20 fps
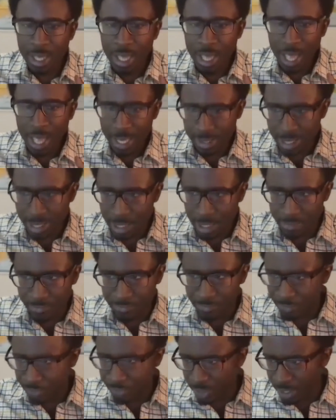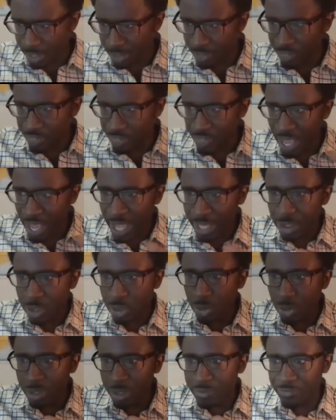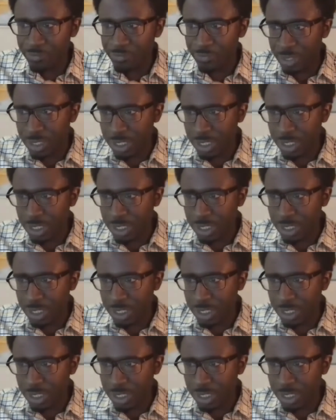kind of that sort of